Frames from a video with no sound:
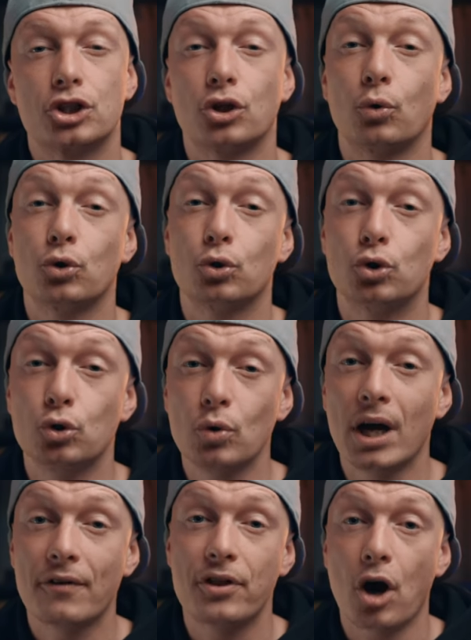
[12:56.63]
So you do
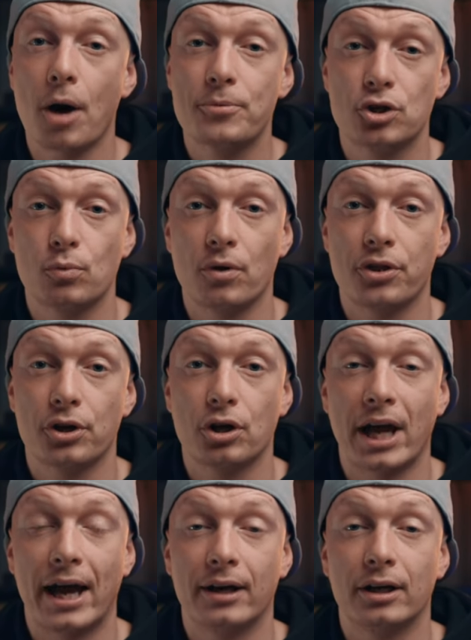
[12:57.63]
have the option with the
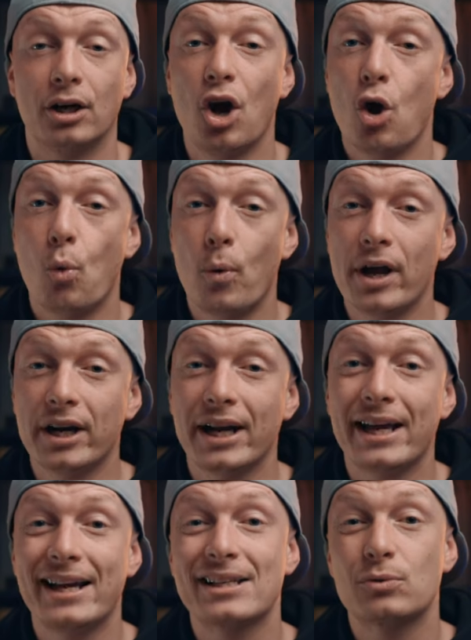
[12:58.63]
Canon,
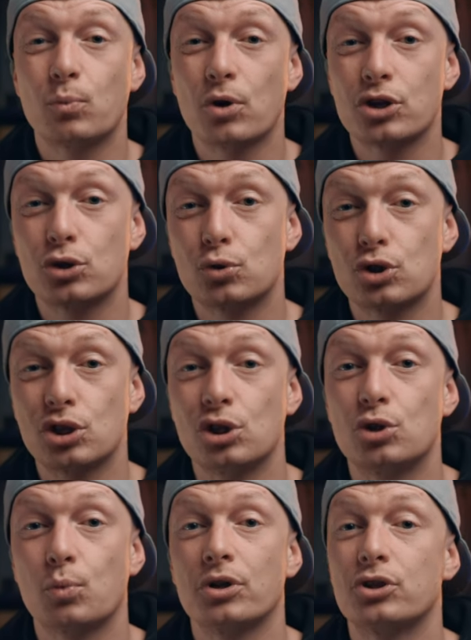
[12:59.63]
whereas what you see
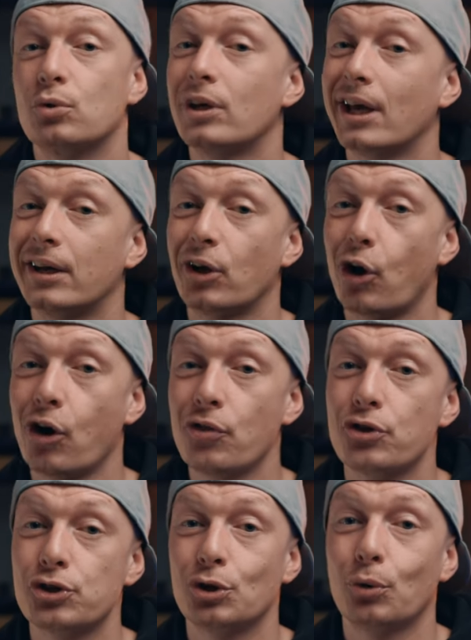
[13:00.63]
is what you get on
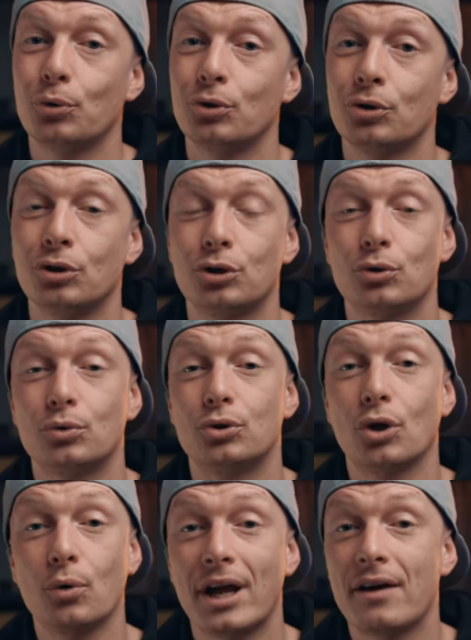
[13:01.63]
the Sony. You
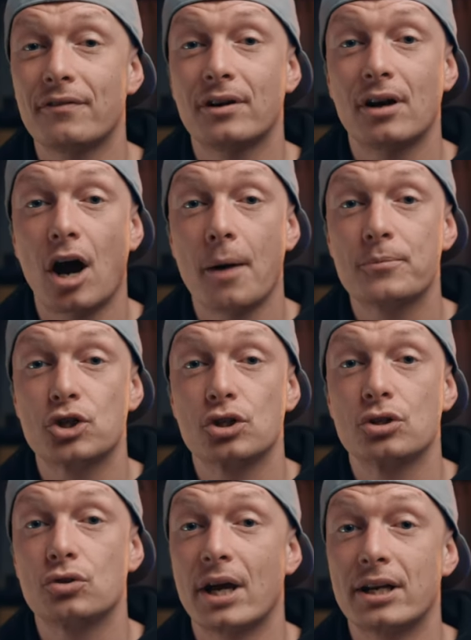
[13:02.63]
don't have an
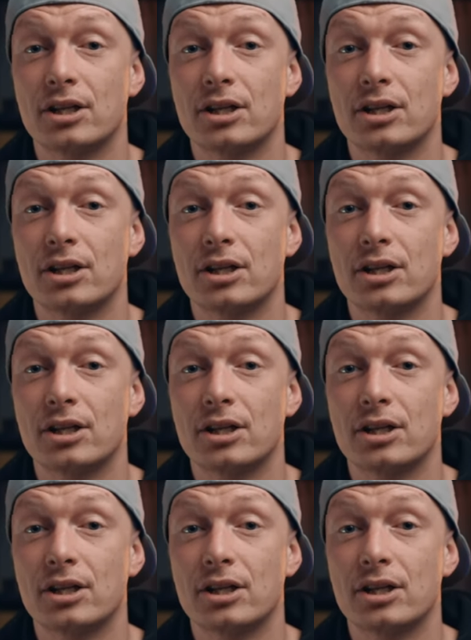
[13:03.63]
option to